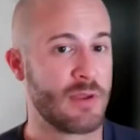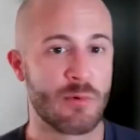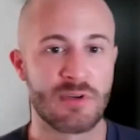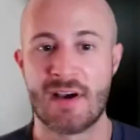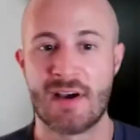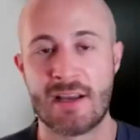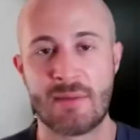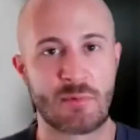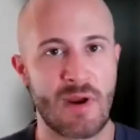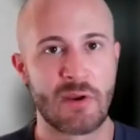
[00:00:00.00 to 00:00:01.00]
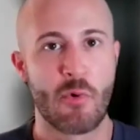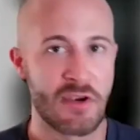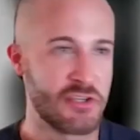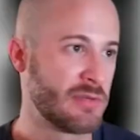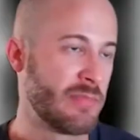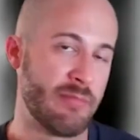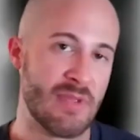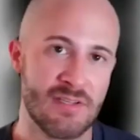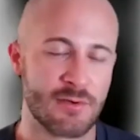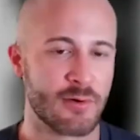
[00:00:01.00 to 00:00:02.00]
there were times where I questioned my
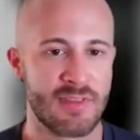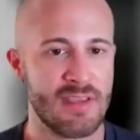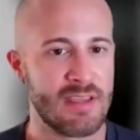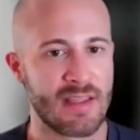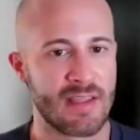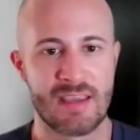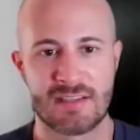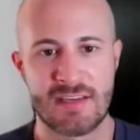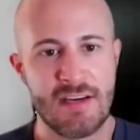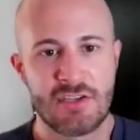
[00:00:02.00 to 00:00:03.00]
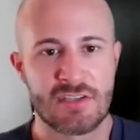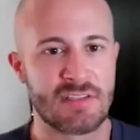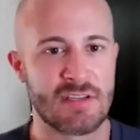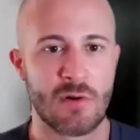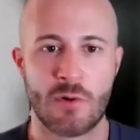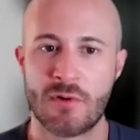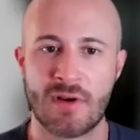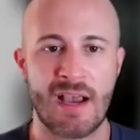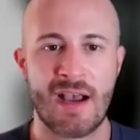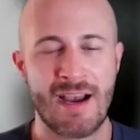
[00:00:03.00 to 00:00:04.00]
mentor, thinking like, is he just an older
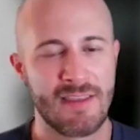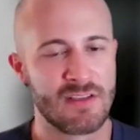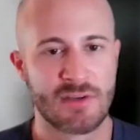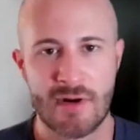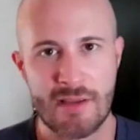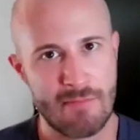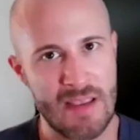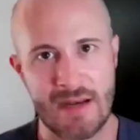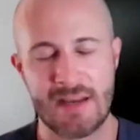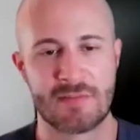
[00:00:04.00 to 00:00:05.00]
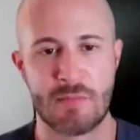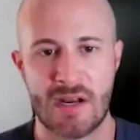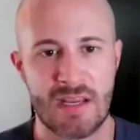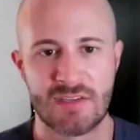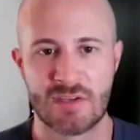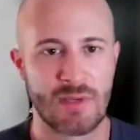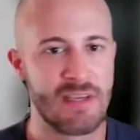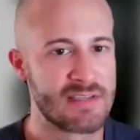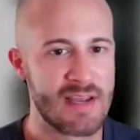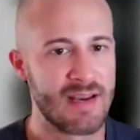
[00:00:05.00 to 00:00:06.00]
guy that's already made his money, so
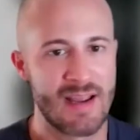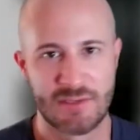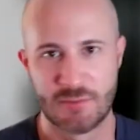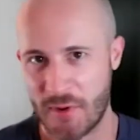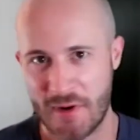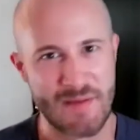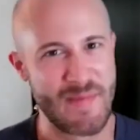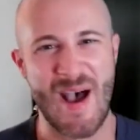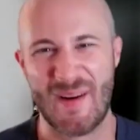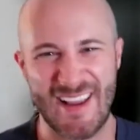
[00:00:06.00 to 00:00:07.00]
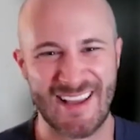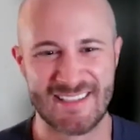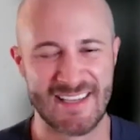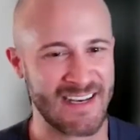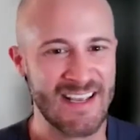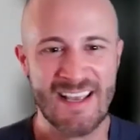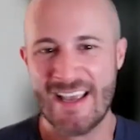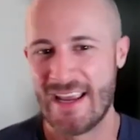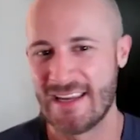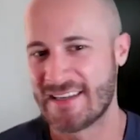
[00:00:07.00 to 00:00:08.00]
he's not as worried about it, and
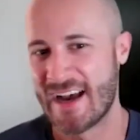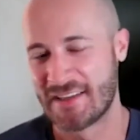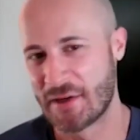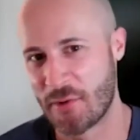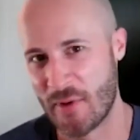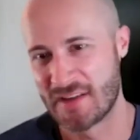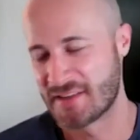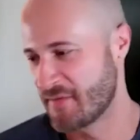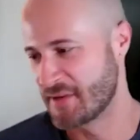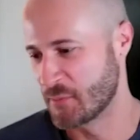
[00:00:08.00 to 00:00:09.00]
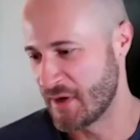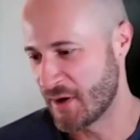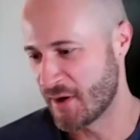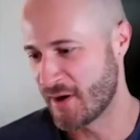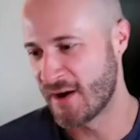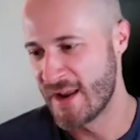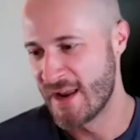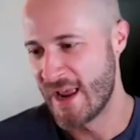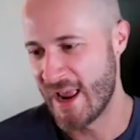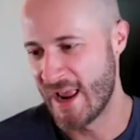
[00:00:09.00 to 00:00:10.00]
he's not as aggressive as we are?
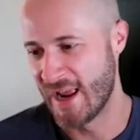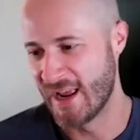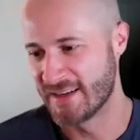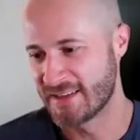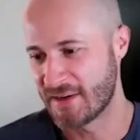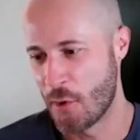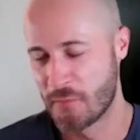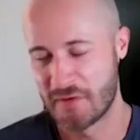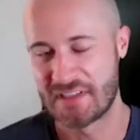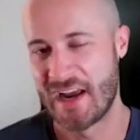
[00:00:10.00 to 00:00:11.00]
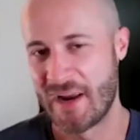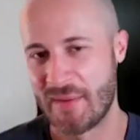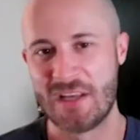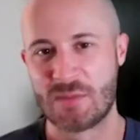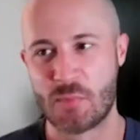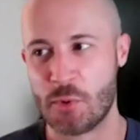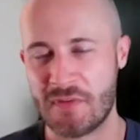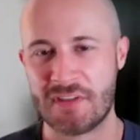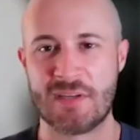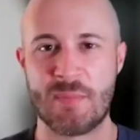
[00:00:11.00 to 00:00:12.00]
And over time, he's
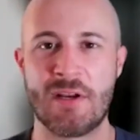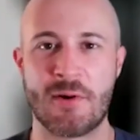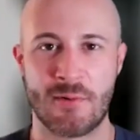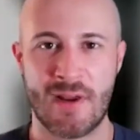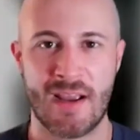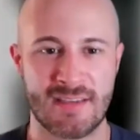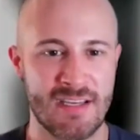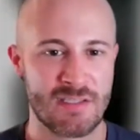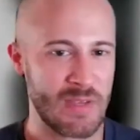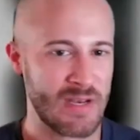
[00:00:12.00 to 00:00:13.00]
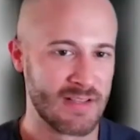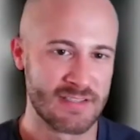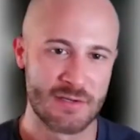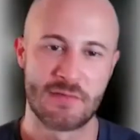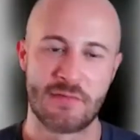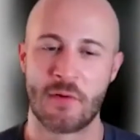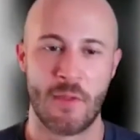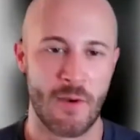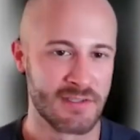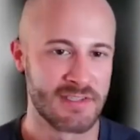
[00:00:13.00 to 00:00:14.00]
proven to be correct. He's been in this industry for a
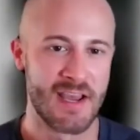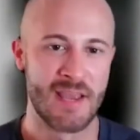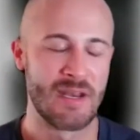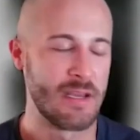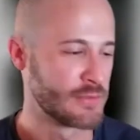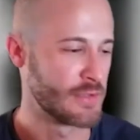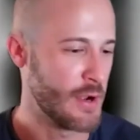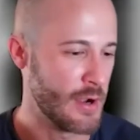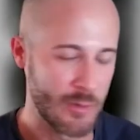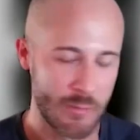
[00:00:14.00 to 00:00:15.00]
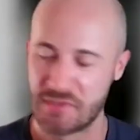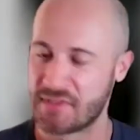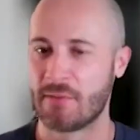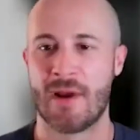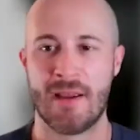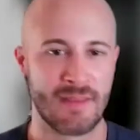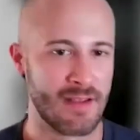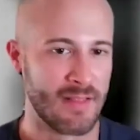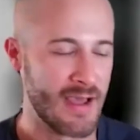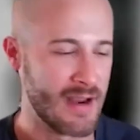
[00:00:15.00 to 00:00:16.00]
long time, and he was 100% right that
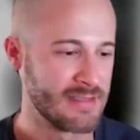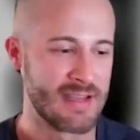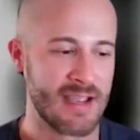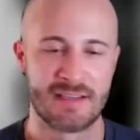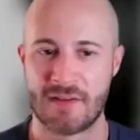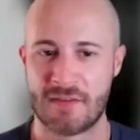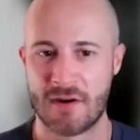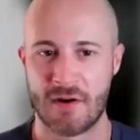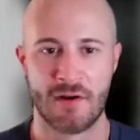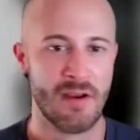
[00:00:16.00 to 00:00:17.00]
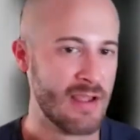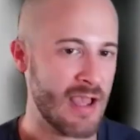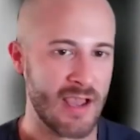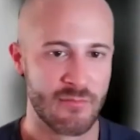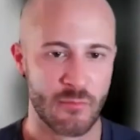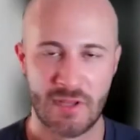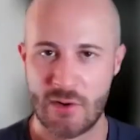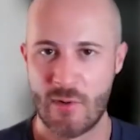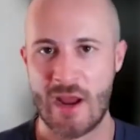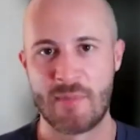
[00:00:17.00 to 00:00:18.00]
a lot of these guys out there are, have really
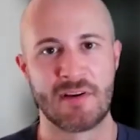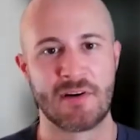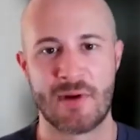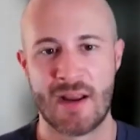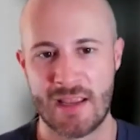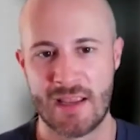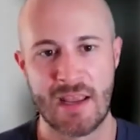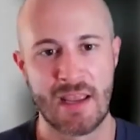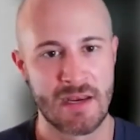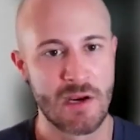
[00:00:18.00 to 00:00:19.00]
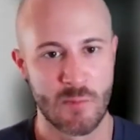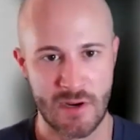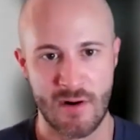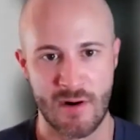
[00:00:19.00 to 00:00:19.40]
crappy underwriting, and, and here we